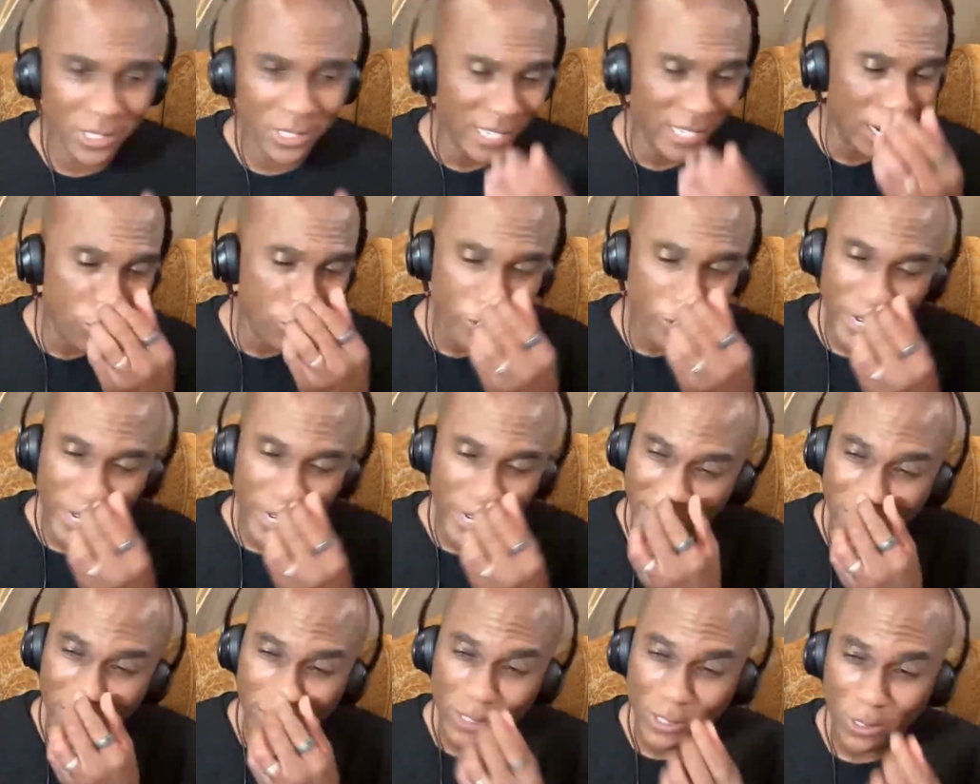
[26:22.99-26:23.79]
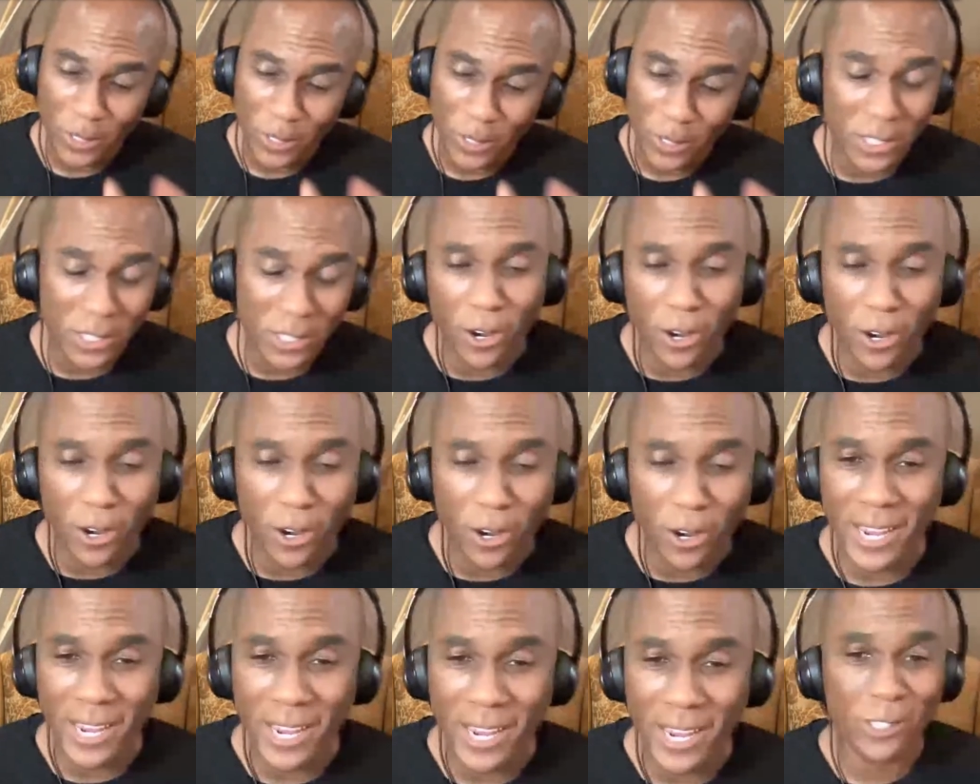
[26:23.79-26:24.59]
out right now, so he's an
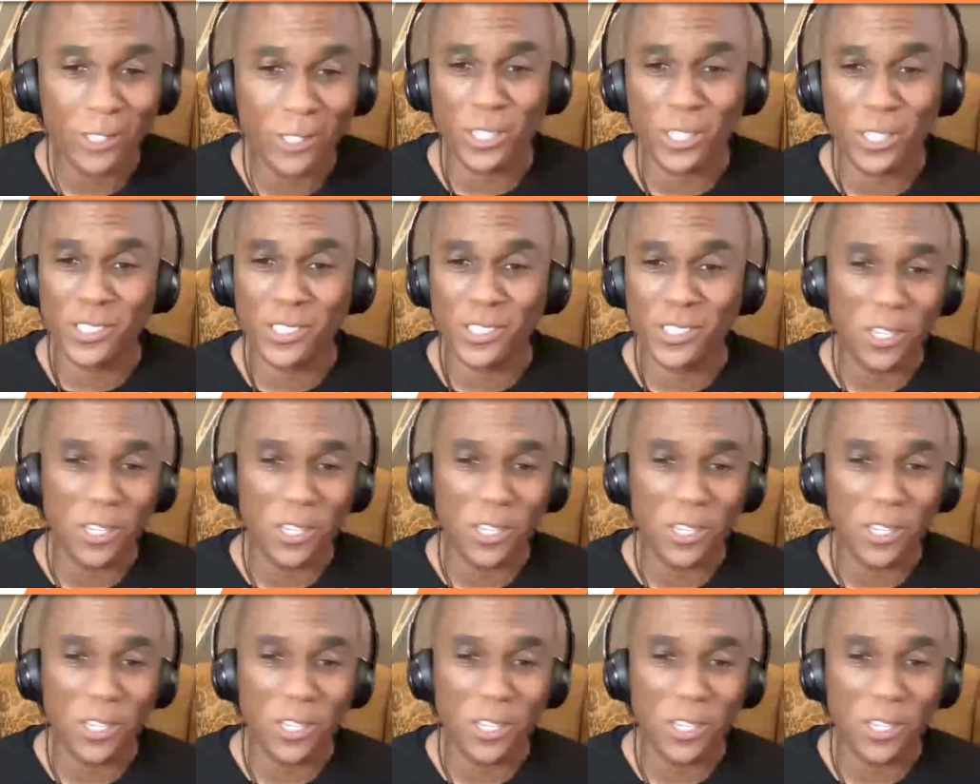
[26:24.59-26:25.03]
archaeologist.